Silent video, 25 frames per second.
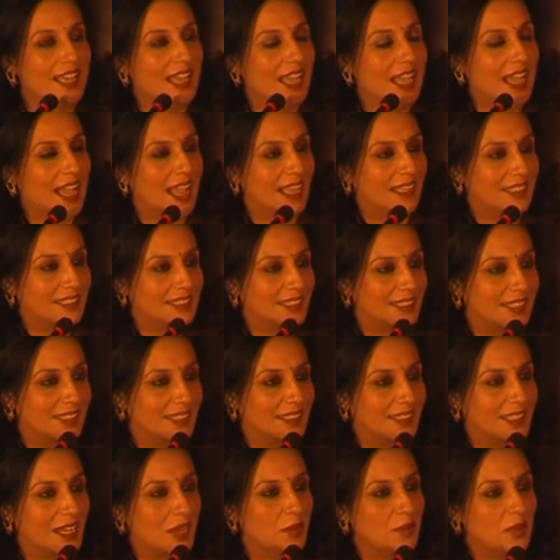And
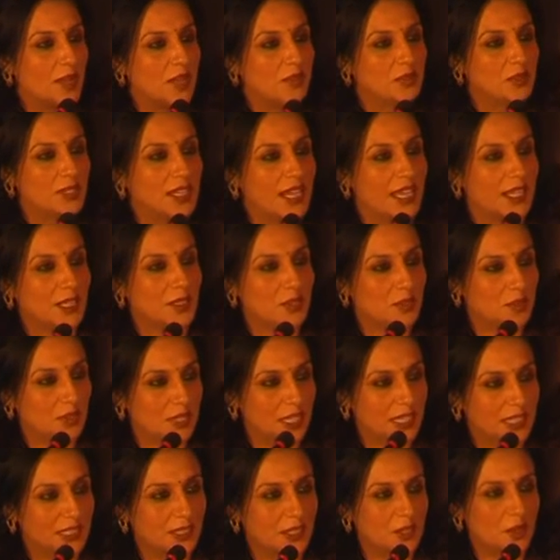now I would like to
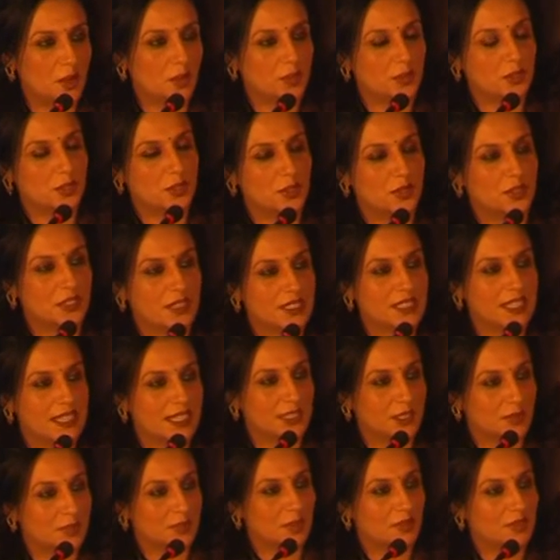take the opportunity
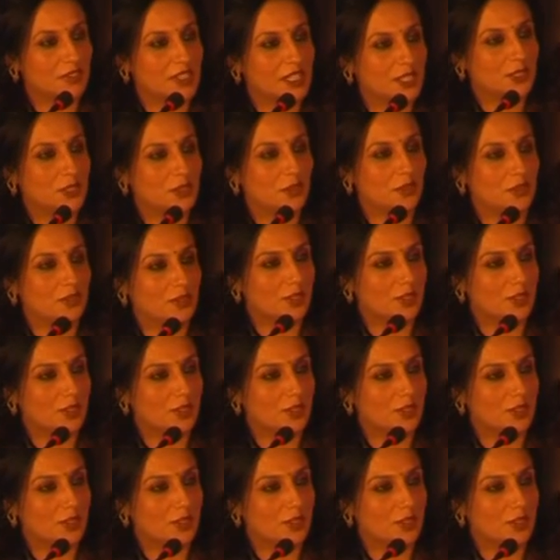and the privilege of